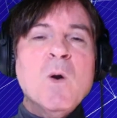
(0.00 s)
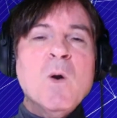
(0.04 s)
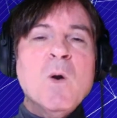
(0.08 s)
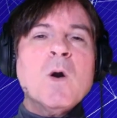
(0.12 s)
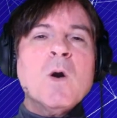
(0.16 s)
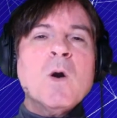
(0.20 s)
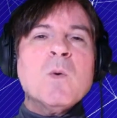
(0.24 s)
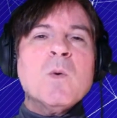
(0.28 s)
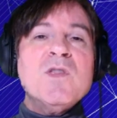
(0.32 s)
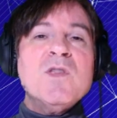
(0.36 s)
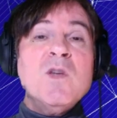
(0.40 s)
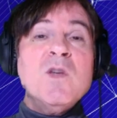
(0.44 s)

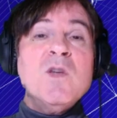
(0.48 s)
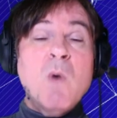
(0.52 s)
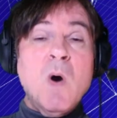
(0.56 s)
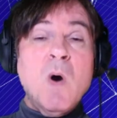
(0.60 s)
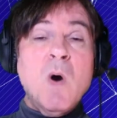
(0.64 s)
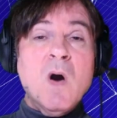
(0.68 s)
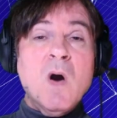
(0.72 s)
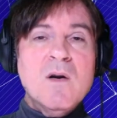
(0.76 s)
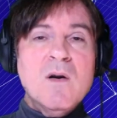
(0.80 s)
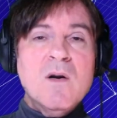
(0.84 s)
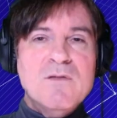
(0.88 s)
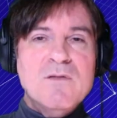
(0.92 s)
or whether you
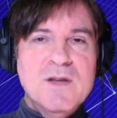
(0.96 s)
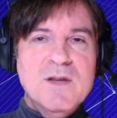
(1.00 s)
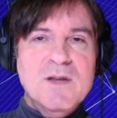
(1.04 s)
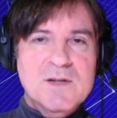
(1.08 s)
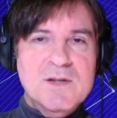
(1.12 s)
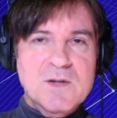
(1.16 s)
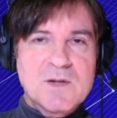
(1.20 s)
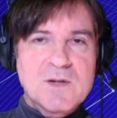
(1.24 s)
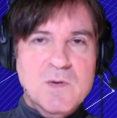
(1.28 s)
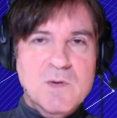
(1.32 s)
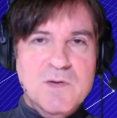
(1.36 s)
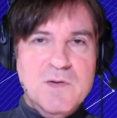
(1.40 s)
are a
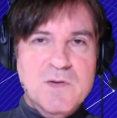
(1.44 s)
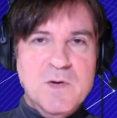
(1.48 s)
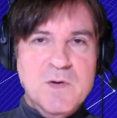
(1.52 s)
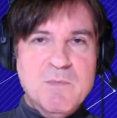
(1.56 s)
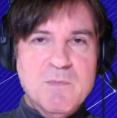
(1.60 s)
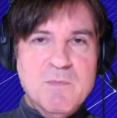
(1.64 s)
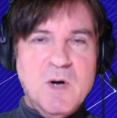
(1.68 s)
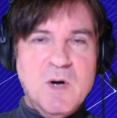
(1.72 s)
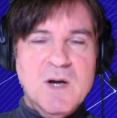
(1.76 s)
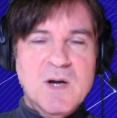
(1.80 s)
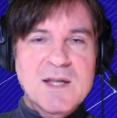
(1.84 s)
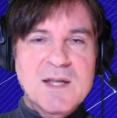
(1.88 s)
vendor or third
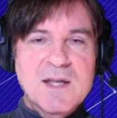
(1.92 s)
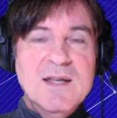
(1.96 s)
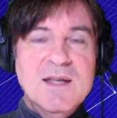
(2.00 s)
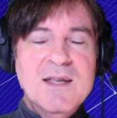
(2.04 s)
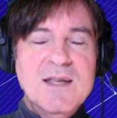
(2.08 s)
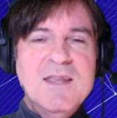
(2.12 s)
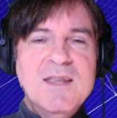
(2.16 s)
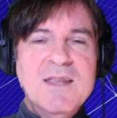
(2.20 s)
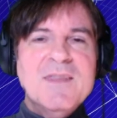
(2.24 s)
party